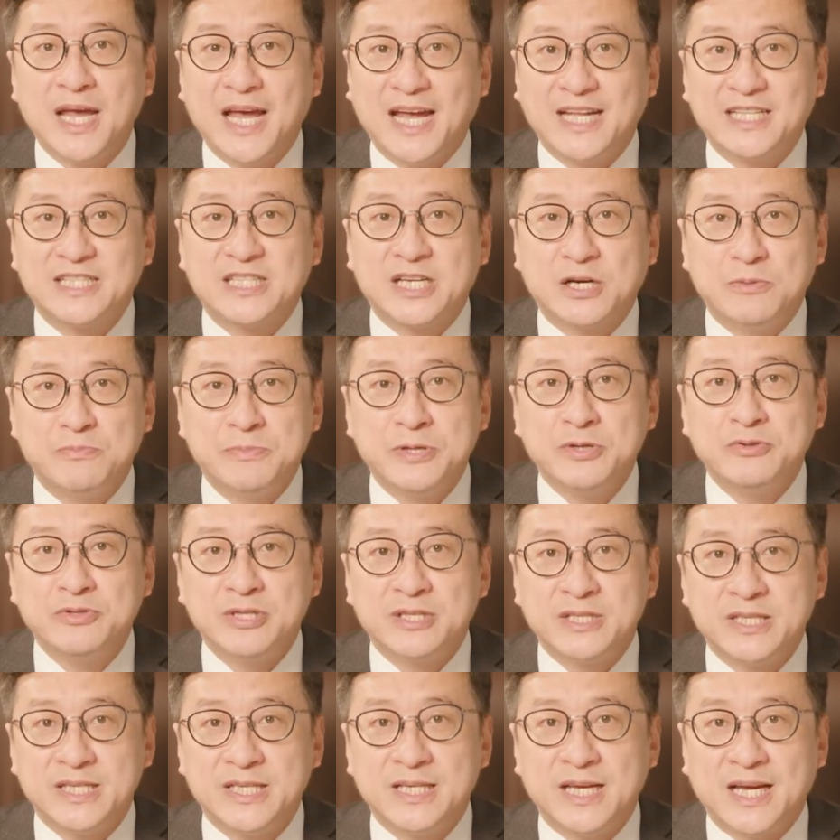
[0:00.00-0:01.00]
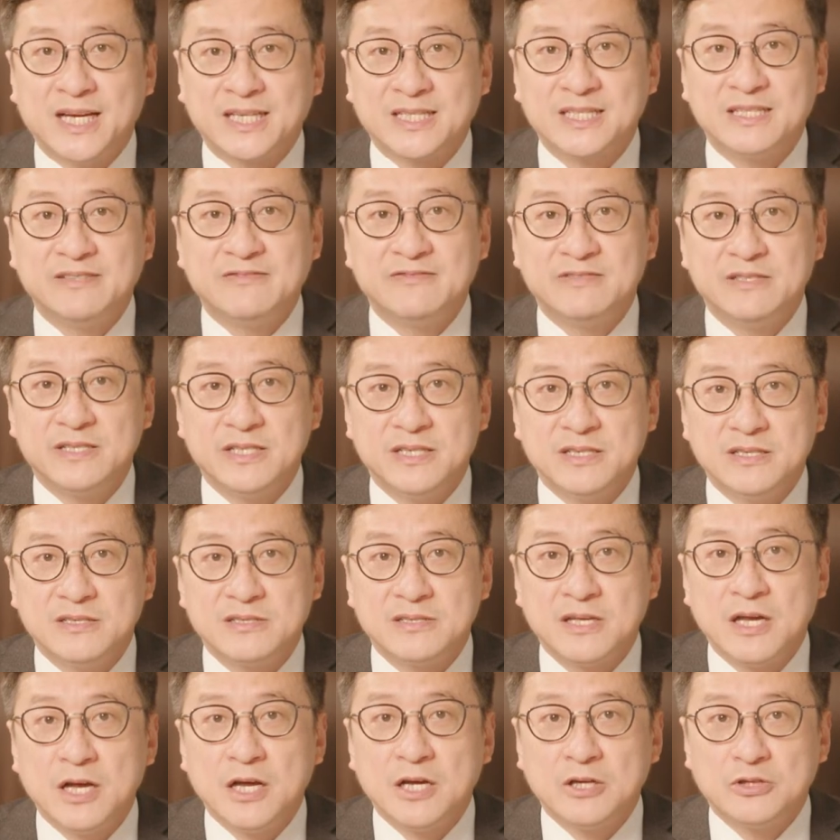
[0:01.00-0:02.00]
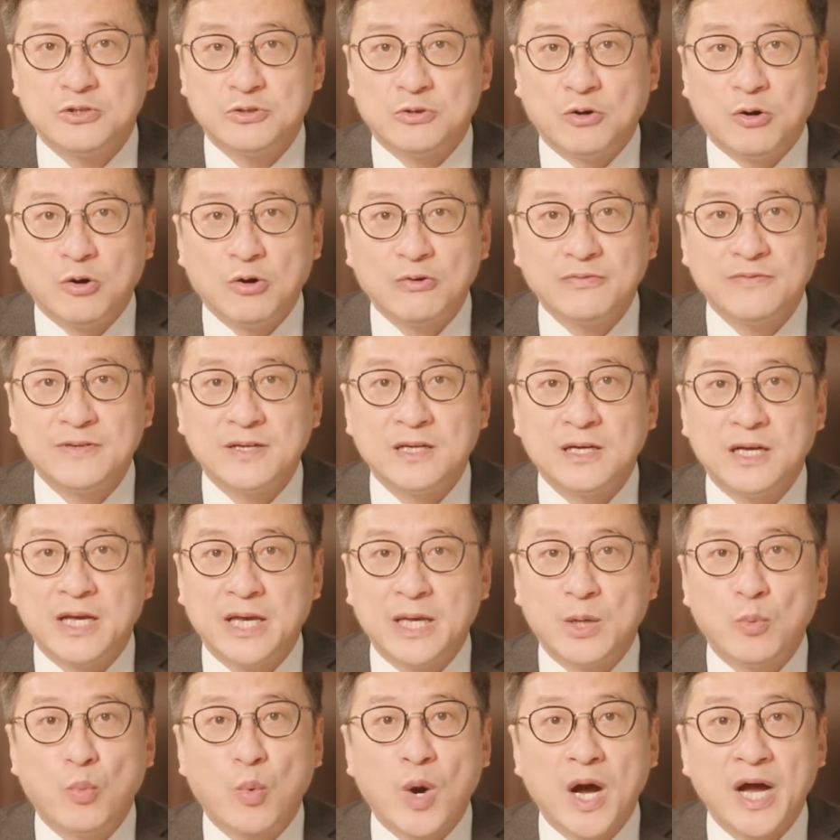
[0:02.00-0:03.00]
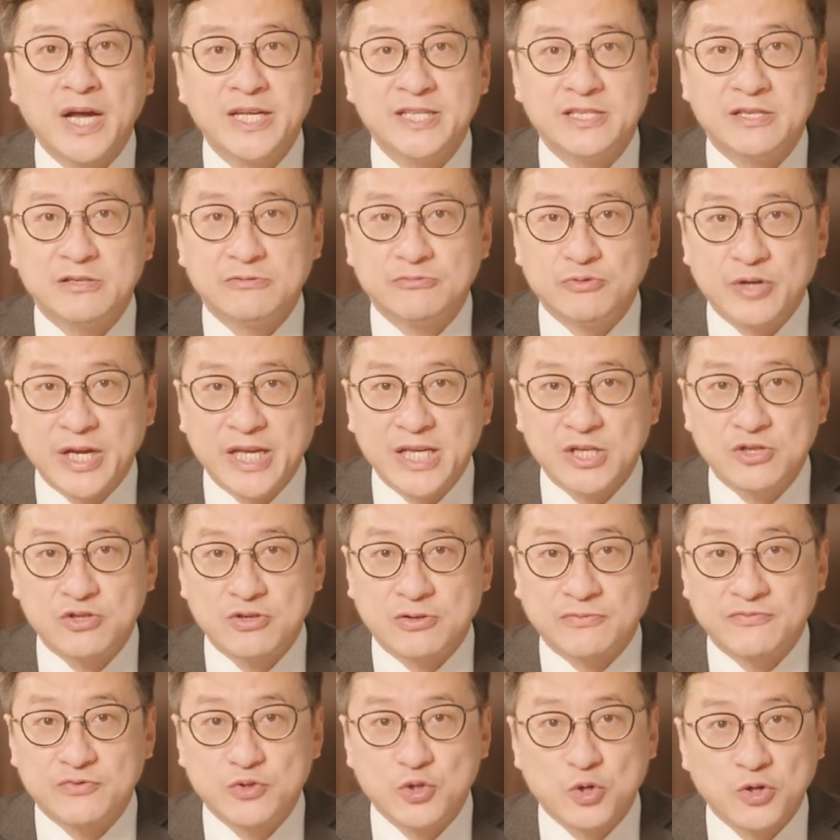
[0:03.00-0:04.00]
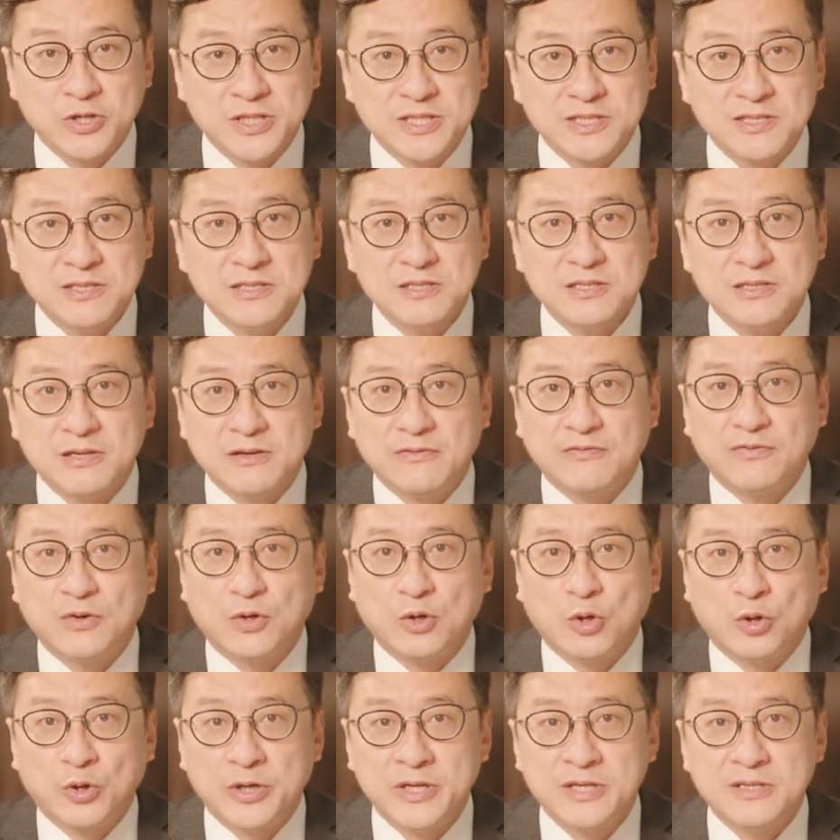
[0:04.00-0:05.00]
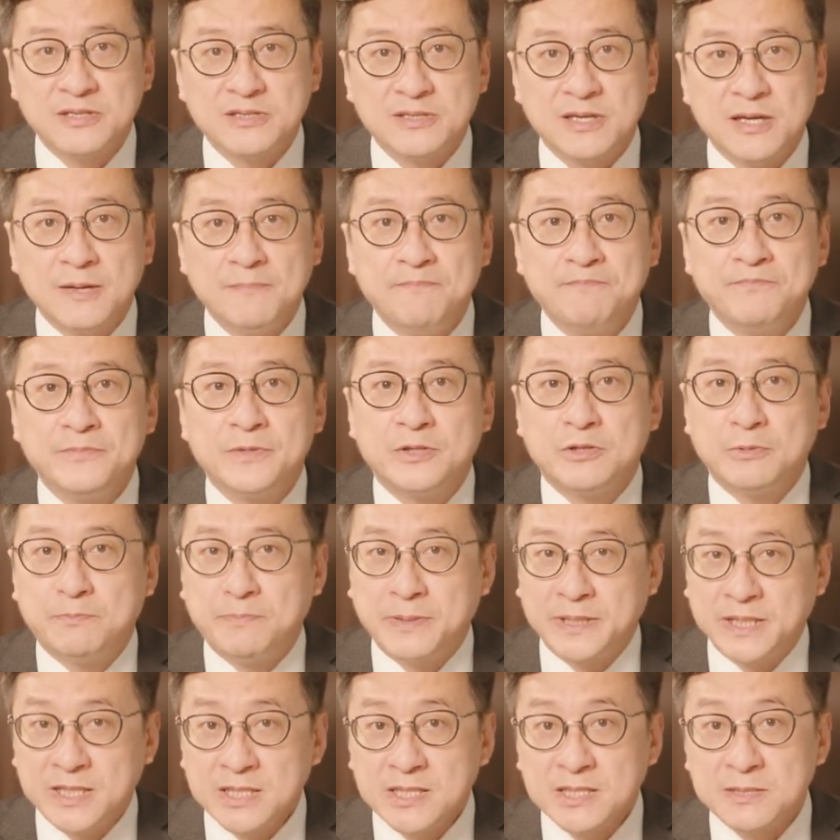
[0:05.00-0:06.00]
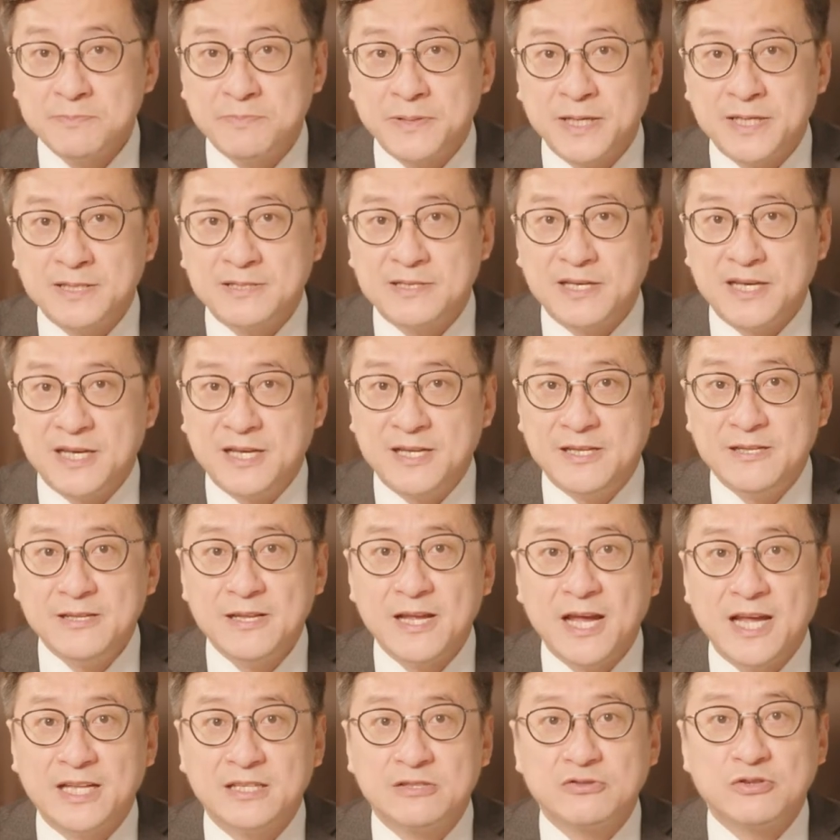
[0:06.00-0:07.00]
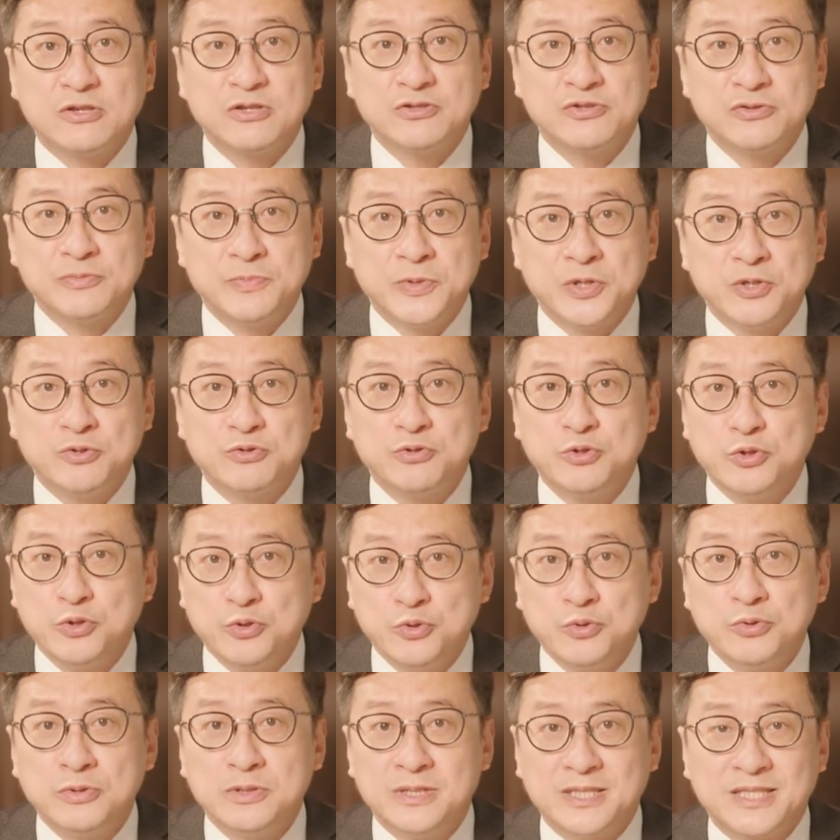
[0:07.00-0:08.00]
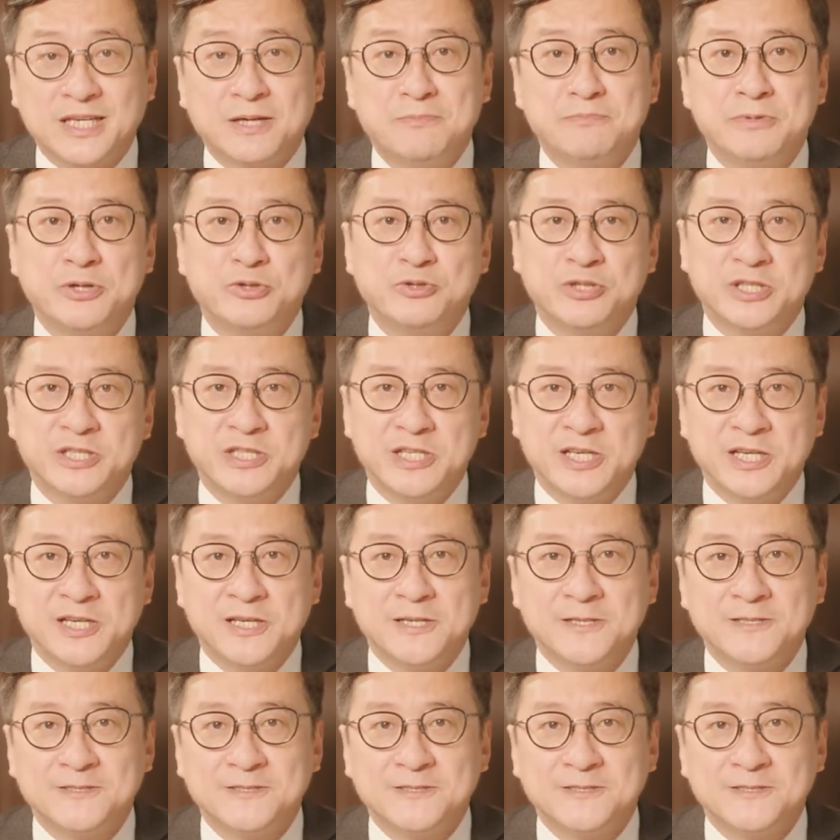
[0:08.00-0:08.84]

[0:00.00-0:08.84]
and community activities to offer a wide range of choices for lawyers to participate in and contribute to the community.